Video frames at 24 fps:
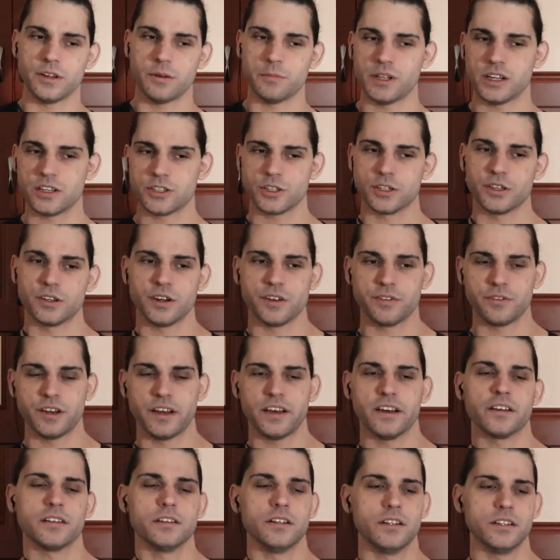I'm not sure if
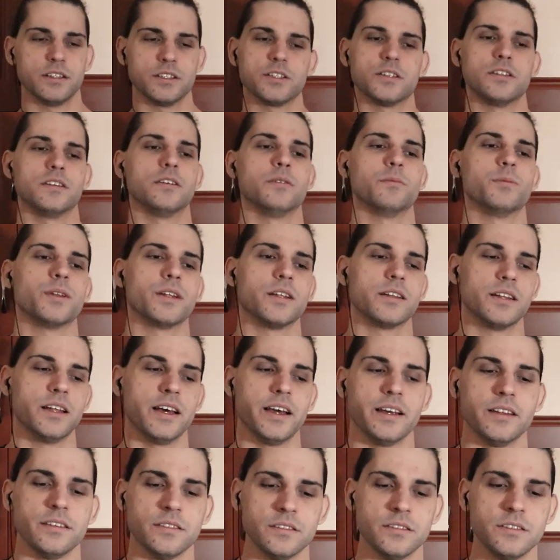I acknowledge the
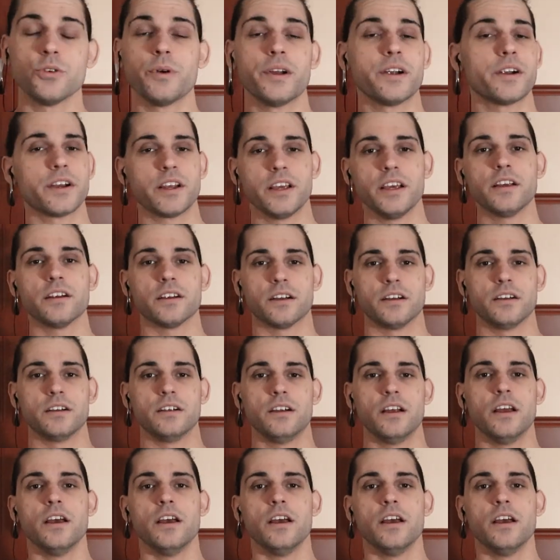bloodline. So we're here.